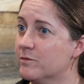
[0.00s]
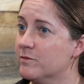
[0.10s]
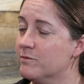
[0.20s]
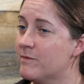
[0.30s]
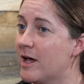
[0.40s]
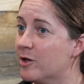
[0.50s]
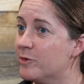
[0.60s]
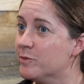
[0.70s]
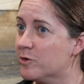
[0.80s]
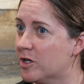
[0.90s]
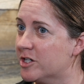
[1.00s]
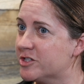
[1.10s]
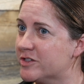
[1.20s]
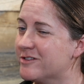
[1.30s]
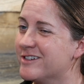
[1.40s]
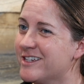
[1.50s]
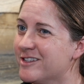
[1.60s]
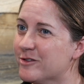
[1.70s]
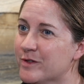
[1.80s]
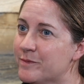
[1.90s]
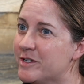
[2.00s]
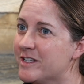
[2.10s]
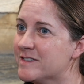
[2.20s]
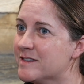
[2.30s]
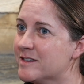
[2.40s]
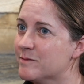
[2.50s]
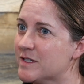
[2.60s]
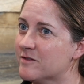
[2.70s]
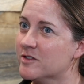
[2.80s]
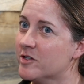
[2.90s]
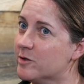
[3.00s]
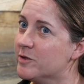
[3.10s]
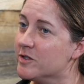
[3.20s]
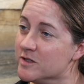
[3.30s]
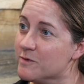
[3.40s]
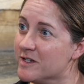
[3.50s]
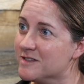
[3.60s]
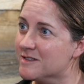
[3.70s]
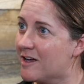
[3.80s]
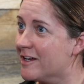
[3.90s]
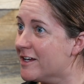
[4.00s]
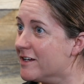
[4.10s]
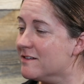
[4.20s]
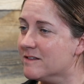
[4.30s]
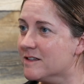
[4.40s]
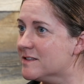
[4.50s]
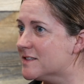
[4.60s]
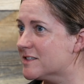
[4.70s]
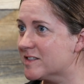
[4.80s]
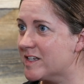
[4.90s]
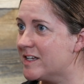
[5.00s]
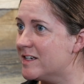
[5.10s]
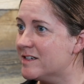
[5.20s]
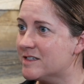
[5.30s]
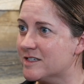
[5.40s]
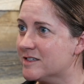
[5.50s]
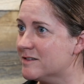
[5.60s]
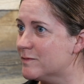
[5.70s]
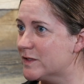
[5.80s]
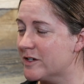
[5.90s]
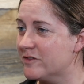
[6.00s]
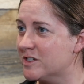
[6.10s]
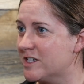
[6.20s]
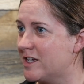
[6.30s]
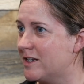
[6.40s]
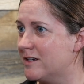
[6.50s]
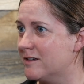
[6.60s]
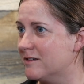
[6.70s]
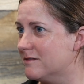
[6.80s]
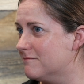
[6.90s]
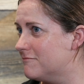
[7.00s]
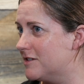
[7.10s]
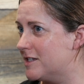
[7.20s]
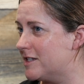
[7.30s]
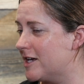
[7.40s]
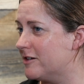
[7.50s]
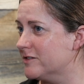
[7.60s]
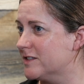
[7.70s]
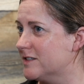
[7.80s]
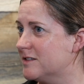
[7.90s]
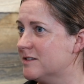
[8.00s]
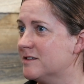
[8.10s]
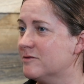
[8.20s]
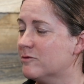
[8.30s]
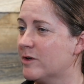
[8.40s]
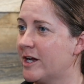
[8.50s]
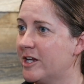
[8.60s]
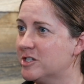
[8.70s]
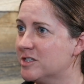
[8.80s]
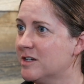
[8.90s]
Malibu Mirage. So again, they're limiting themselves a little, but those planes like it in the 16 to 17,000 range.